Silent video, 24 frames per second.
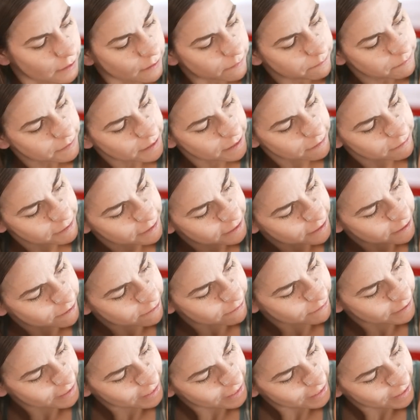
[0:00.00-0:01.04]
Oh, there we
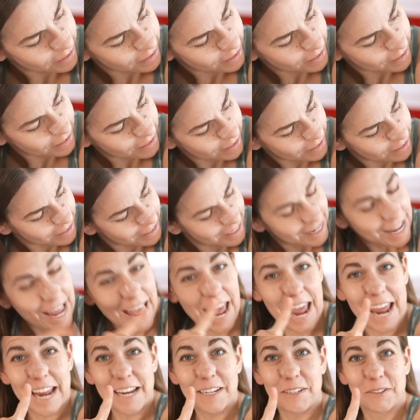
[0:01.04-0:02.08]
go.
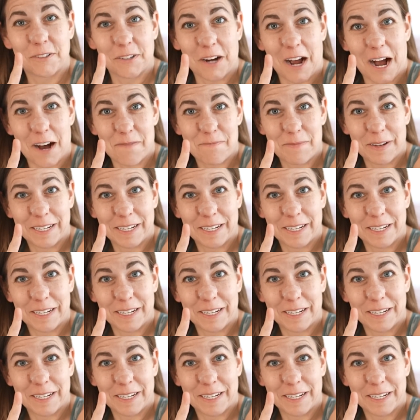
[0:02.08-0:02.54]
A drop.